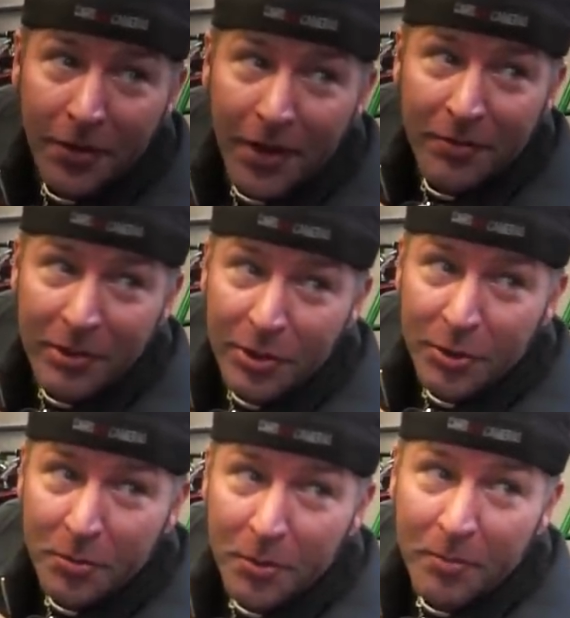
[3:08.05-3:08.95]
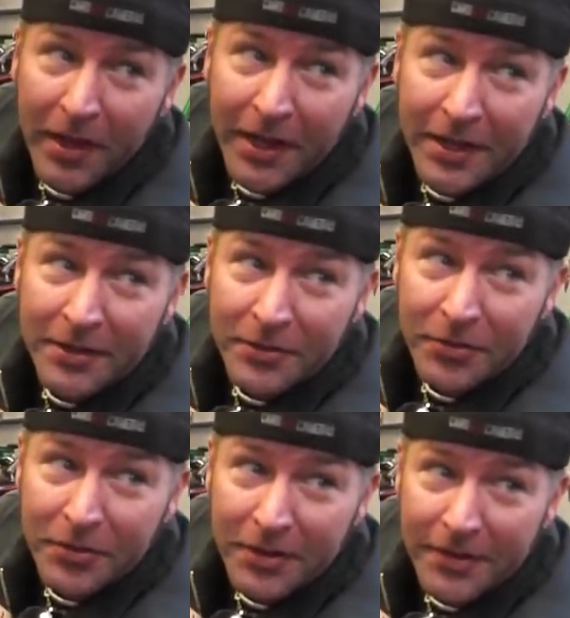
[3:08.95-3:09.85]
So I have the aluminum in addition. And
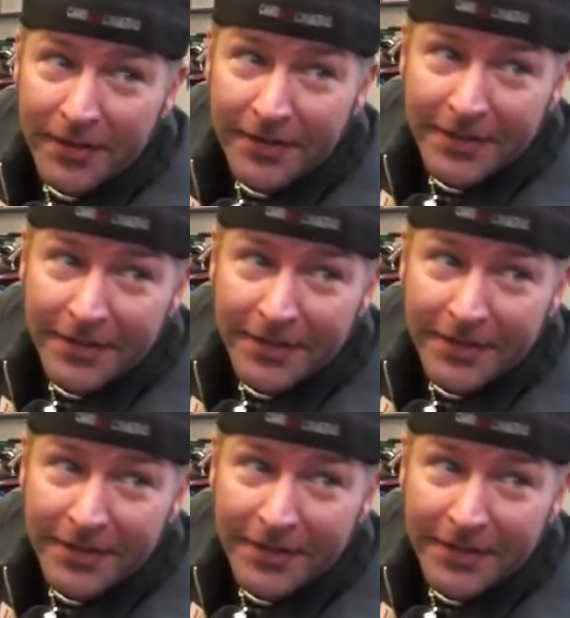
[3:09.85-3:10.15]
steel.